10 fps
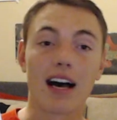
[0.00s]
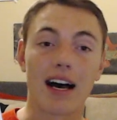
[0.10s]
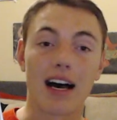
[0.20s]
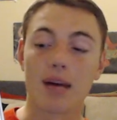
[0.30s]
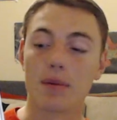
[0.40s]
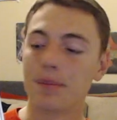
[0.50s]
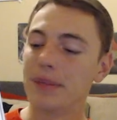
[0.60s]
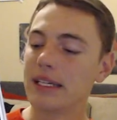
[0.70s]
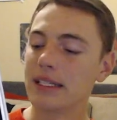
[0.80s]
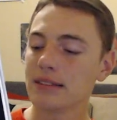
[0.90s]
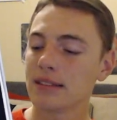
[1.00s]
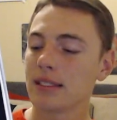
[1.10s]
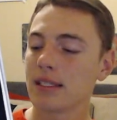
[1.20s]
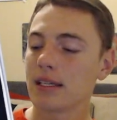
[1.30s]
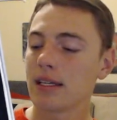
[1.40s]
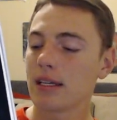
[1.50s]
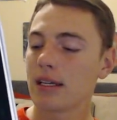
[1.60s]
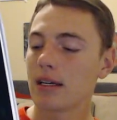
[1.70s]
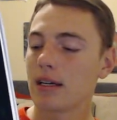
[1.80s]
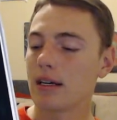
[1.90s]
I'm a Man.
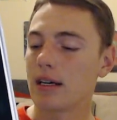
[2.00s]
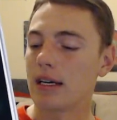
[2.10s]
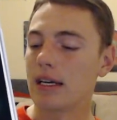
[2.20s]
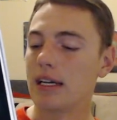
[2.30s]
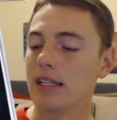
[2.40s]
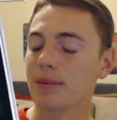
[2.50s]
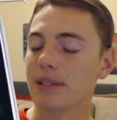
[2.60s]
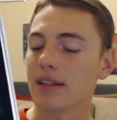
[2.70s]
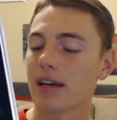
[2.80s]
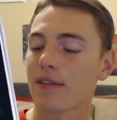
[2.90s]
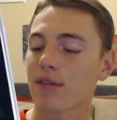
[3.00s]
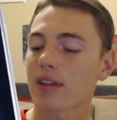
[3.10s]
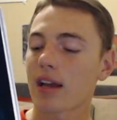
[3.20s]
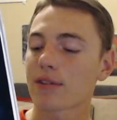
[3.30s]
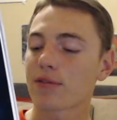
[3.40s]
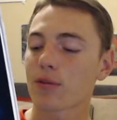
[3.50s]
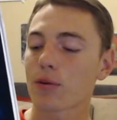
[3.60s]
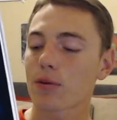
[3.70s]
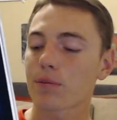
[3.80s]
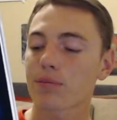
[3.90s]
And then we have side
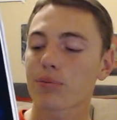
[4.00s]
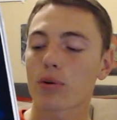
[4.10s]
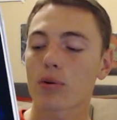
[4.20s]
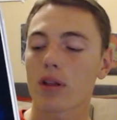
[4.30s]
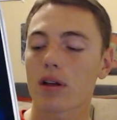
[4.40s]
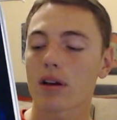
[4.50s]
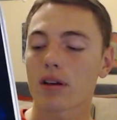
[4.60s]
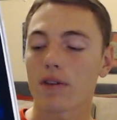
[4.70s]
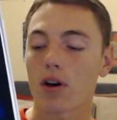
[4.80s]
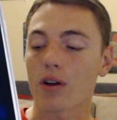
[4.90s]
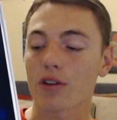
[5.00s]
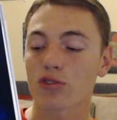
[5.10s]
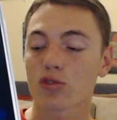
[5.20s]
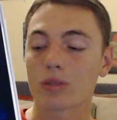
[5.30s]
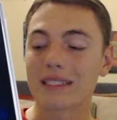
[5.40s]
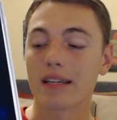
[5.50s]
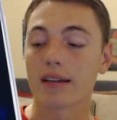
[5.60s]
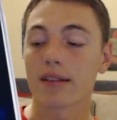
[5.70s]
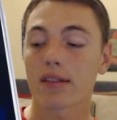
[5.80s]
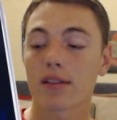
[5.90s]
4, prologue of August
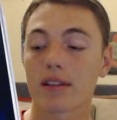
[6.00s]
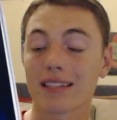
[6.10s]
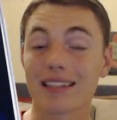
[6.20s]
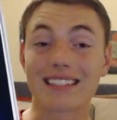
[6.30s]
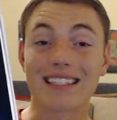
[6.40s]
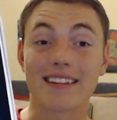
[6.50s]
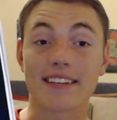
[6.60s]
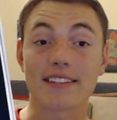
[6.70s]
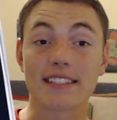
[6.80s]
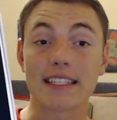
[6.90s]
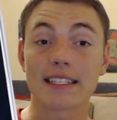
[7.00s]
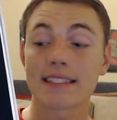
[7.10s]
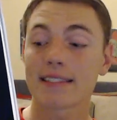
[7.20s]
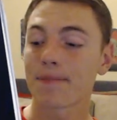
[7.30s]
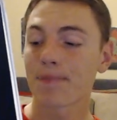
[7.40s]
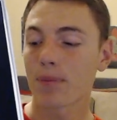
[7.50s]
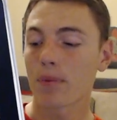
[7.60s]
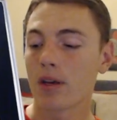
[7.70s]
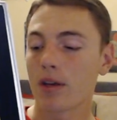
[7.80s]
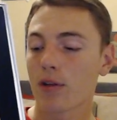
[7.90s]
29th, 1968.
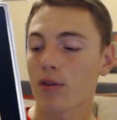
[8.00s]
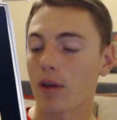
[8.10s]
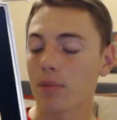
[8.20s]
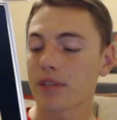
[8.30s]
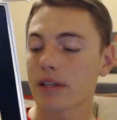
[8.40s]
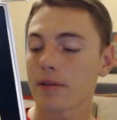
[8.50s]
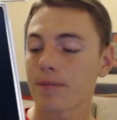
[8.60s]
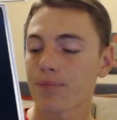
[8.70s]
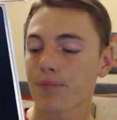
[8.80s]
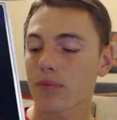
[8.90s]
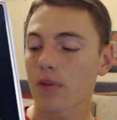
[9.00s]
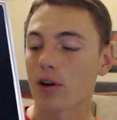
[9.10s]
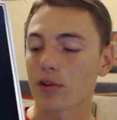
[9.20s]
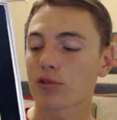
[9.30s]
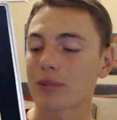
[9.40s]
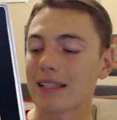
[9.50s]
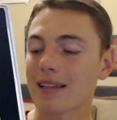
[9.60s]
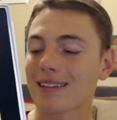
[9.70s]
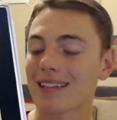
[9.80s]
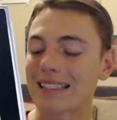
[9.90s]
Someday, August
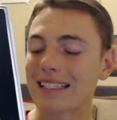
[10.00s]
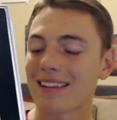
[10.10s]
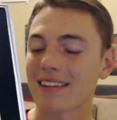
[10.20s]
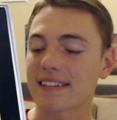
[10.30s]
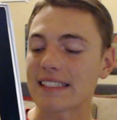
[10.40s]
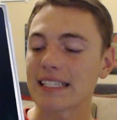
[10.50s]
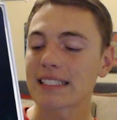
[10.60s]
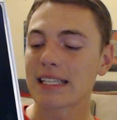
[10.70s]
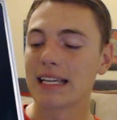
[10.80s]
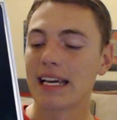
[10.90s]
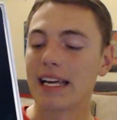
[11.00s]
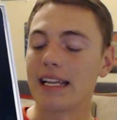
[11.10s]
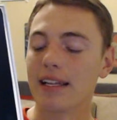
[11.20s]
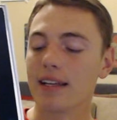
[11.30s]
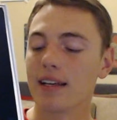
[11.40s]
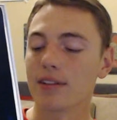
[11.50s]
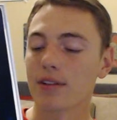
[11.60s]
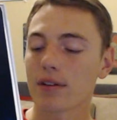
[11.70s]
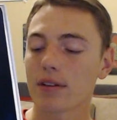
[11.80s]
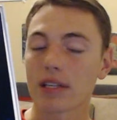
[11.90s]
29th, 1968.
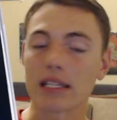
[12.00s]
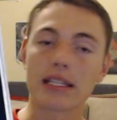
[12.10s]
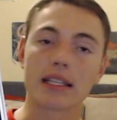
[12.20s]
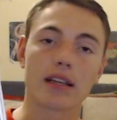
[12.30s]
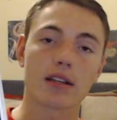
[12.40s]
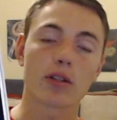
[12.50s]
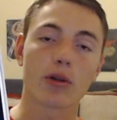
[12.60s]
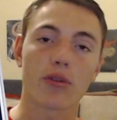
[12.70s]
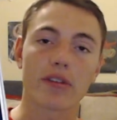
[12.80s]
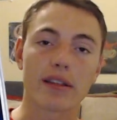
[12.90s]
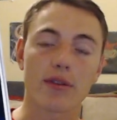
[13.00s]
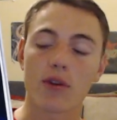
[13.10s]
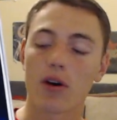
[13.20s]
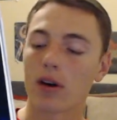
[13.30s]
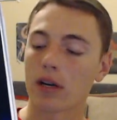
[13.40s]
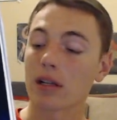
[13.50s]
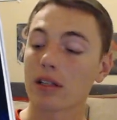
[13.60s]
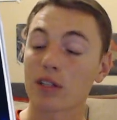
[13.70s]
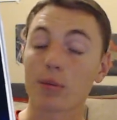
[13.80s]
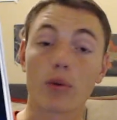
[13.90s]
And the closing song,
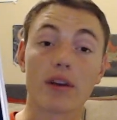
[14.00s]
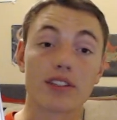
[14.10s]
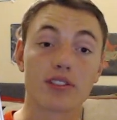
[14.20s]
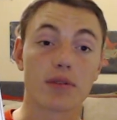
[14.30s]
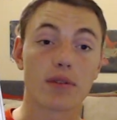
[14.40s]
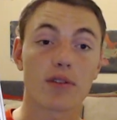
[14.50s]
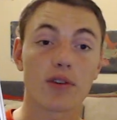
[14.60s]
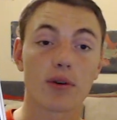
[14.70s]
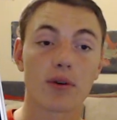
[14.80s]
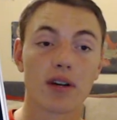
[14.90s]
Liberation. So,